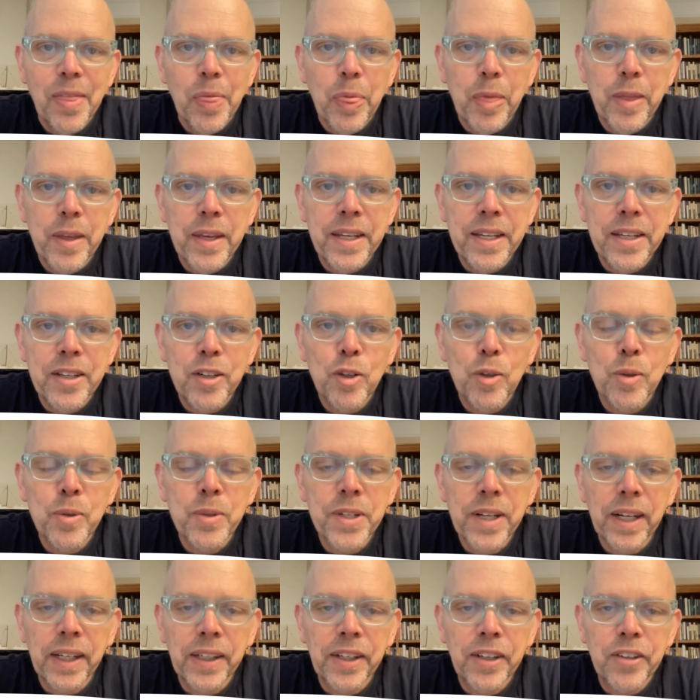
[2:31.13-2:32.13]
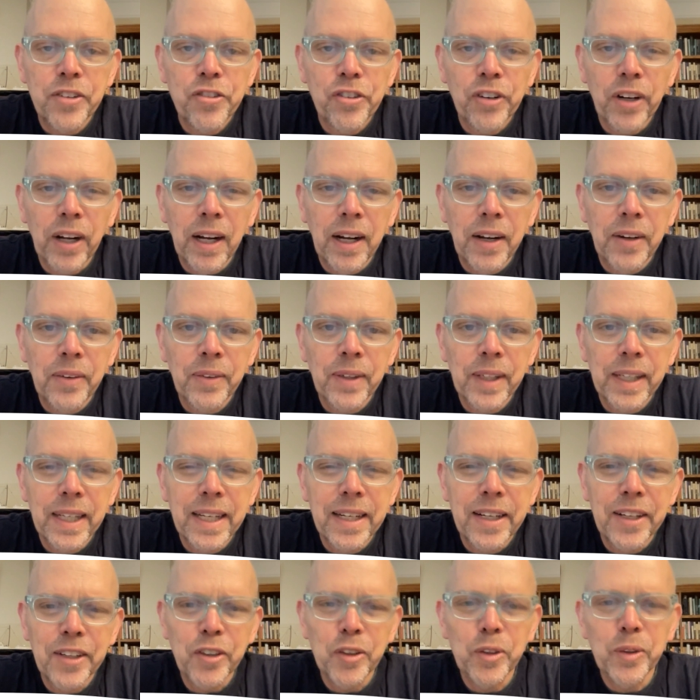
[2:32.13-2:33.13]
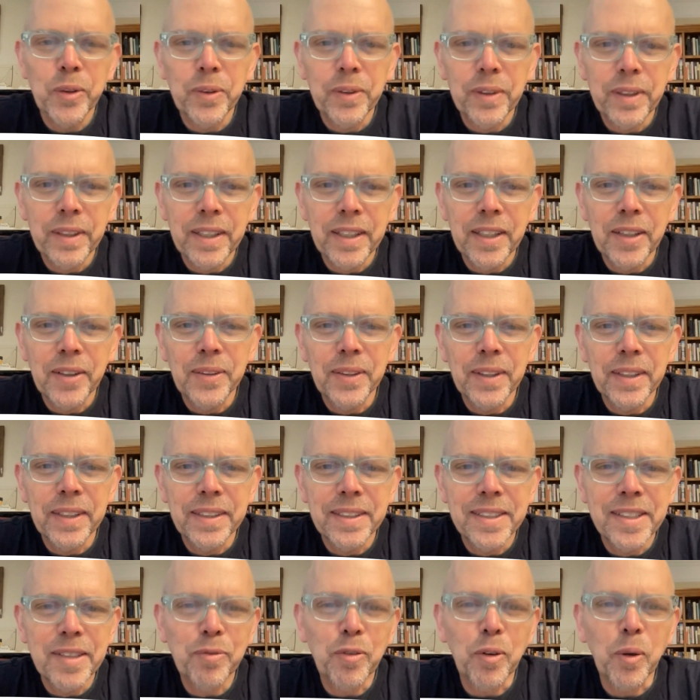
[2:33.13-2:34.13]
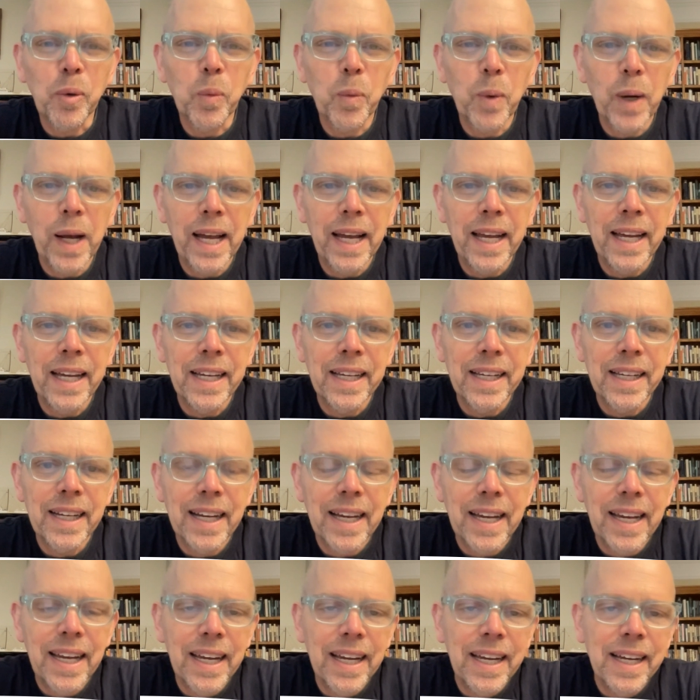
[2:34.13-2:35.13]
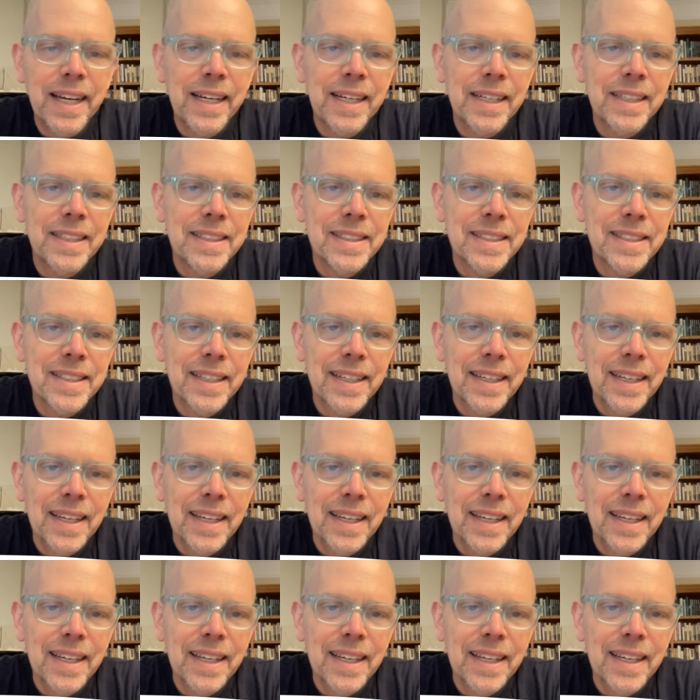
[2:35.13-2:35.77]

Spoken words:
the whodunit genre in a new, in a different way. And